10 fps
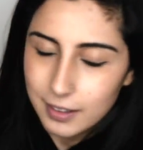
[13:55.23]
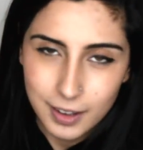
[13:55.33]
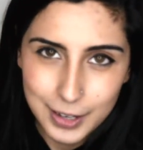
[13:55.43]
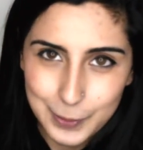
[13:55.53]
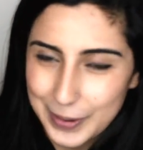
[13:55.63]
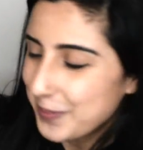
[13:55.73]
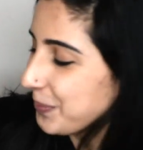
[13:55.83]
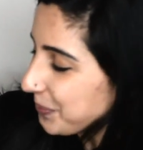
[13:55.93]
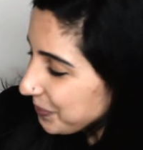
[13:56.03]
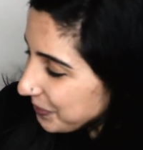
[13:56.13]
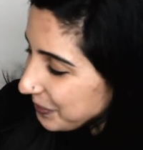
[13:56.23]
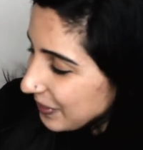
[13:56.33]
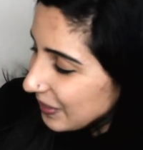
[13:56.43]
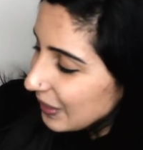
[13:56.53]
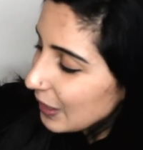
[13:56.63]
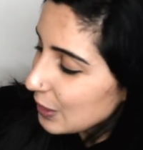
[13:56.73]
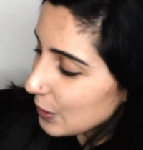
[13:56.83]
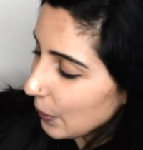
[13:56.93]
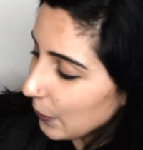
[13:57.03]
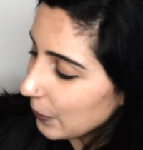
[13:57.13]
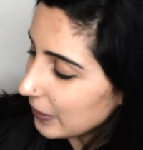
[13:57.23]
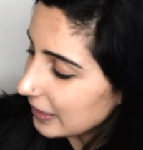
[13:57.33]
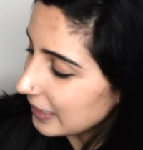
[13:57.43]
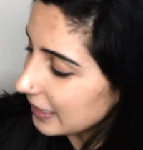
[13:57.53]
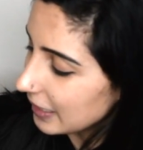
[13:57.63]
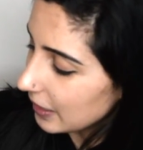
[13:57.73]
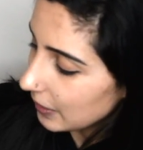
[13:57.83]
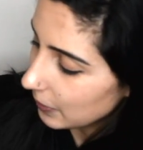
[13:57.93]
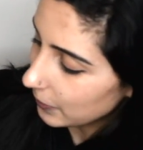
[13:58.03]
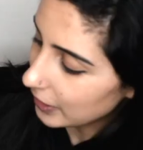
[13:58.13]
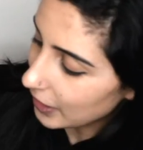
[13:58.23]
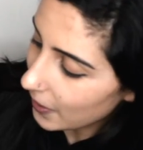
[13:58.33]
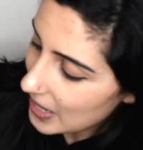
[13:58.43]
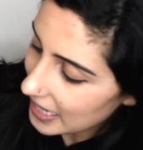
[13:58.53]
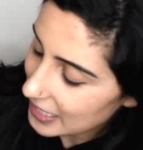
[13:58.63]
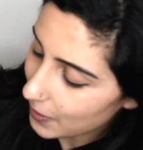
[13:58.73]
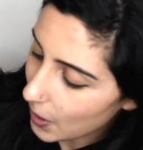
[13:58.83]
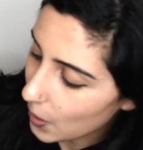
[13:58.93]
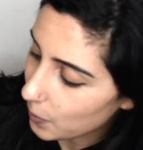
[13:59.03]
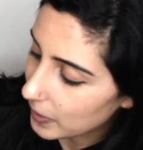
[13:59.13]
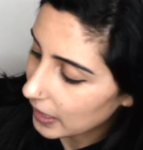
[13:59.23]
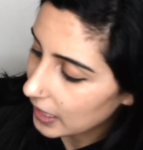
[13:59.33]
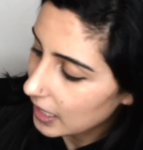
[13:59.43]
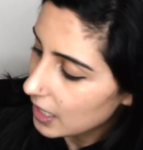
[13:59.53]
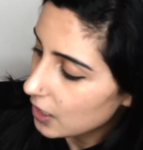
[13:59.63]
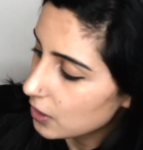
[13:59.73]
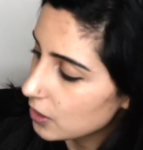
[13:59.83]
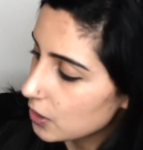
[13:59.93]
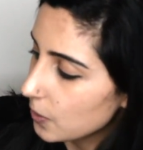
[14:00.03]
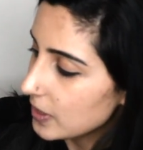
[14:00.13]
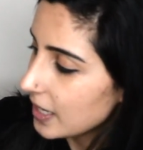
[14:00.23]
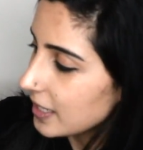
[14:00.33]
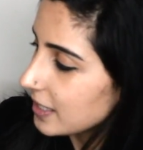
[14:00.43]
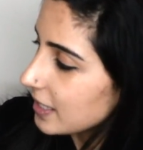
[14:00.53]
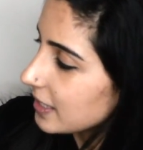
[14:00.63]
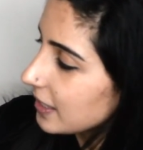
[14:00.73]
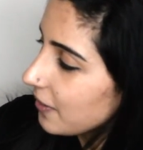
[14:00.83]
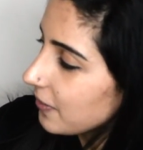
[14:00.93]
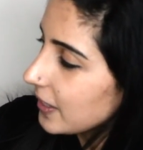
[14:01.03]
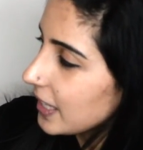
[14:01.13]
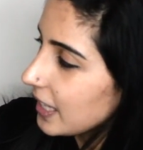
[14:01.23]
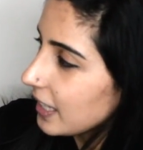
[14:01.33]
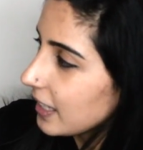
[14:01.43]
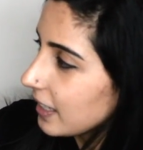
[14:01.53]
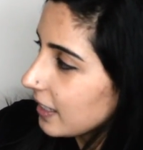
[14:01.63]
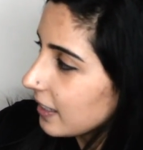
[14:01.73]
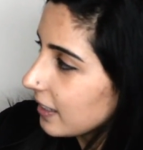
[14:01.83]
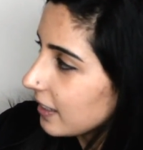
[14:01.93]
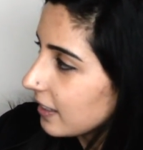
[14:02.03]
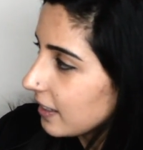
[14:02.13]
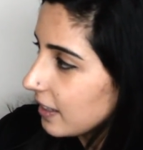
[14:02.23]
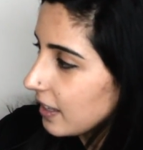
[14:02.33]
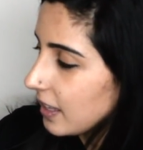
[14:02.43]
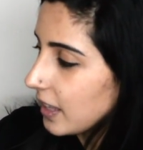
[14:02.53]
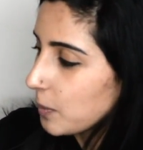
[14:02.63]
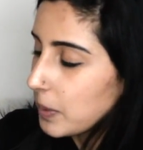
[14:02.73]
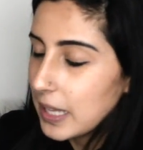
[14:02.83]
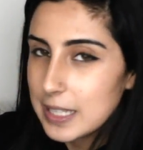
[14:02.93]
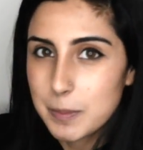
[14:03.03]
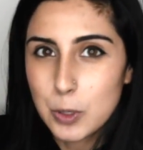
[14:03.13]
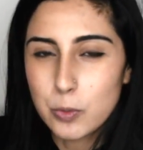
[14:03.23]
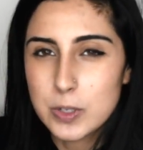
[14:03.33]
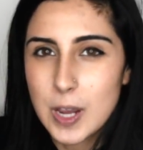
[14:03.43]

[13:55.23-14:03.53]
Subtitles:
Anyway, so when you go ahead and you open it, she always has this lovely placement over